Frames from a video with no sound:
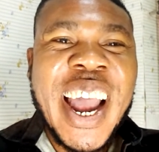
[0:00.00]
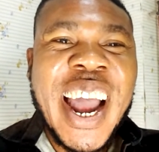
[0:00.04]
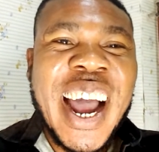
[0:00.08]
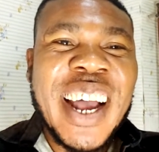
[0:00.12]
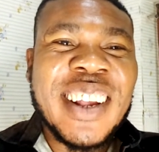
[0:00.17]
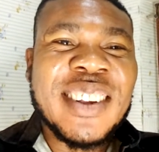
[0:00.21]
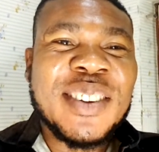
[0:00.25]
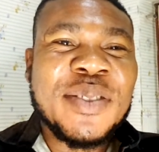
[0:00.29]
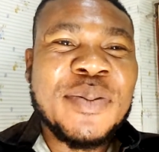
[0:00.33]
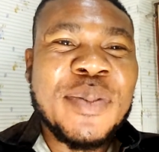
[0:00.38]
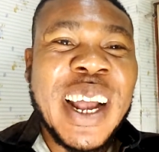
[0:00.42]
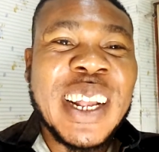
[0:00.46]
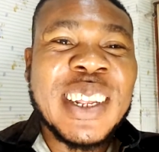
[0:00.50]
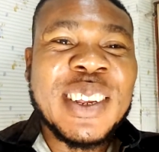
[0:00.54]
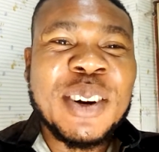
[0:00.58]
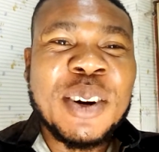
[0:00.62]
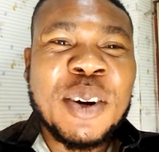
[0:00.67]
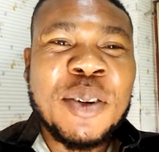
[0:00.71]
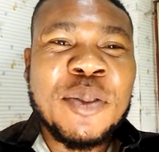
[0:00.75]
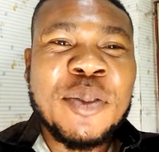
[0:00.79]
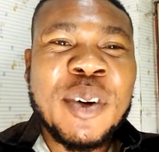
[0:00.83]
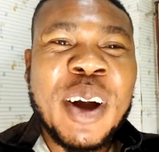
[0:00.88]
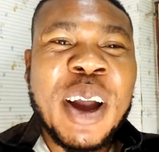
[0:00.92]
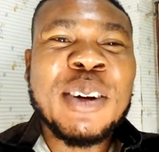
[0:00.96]
As a matter
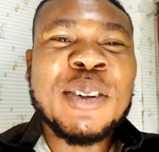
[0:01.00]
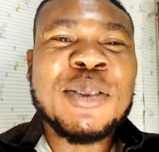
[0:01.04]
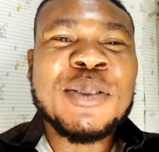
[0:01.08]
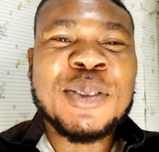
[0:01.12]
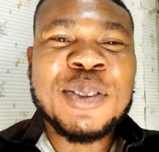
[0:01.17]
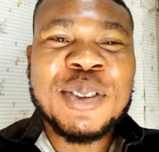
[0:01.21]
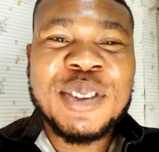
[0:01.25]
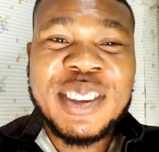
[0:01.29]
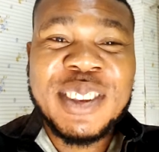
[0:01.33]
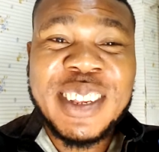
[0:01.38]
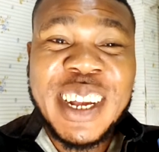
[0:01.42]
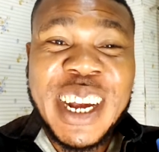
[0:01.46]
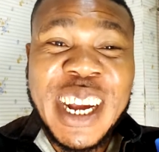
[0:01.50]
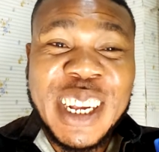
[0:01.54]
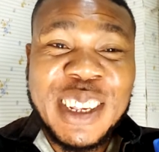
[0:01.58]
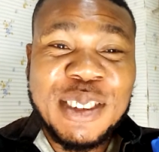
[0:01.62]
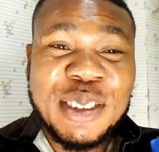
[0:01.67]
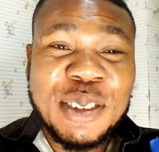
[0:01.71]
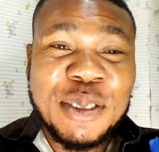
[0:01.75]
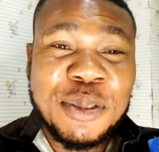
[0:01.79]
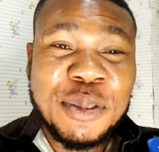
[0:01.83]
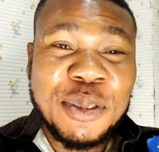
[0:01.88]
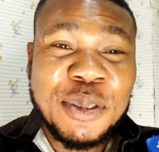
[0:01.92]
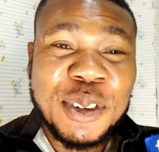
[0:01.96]
of fact, if today is
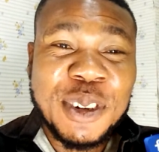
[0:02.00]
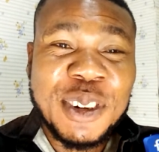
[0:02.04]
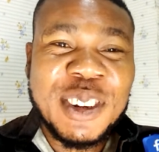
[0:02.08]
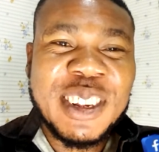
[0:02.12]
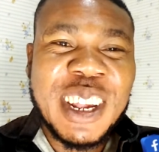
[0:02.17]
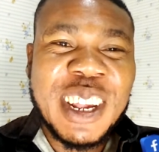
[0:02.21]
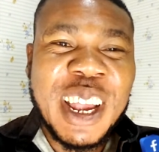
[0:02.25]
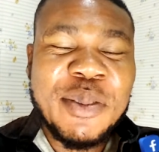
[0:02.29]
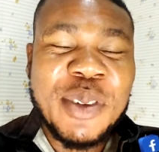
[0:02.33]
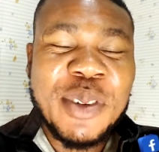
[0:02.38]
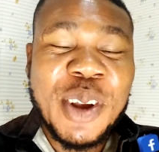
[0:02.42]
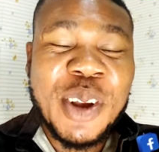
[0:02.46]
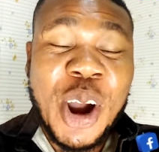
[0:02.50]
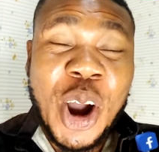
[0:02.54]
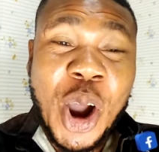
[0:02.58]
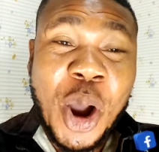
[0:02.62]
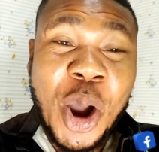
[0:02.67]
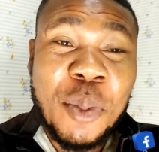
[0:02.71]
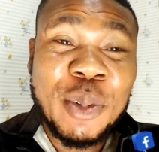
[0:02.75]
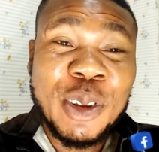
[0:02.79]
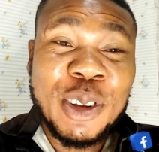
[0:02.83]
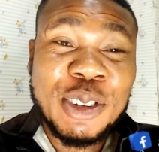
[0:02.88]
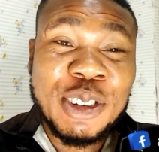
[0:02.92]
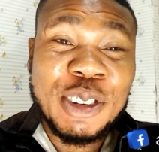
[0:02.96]
your first time you're
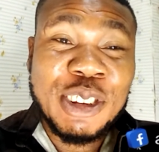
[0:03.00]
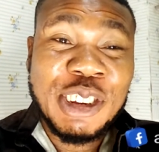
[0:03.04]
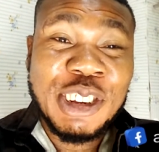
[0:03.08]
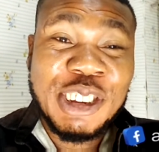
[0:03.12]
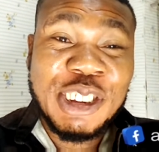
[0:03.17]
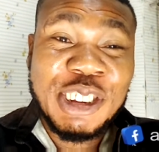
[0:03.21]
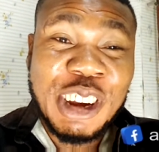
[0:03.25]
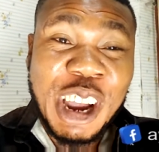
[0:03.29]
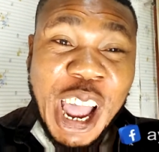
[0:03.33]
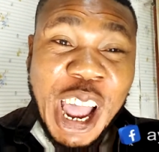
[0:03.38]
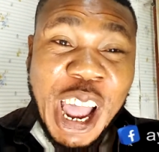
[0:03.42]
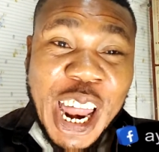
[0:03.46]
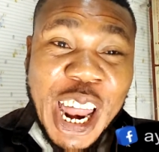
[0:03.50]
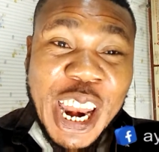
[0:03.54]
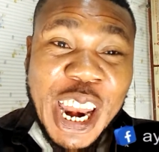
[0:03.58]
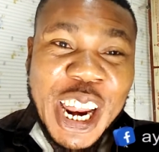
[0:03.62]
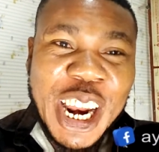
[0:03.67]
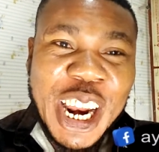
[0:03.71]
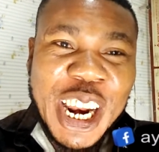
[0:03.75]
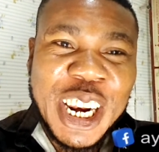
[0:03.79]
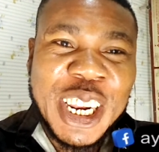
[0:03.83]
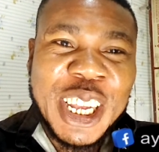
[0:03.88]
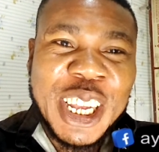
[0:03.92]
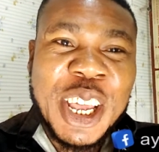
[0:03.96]
coming to this
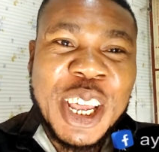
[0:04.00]
channel,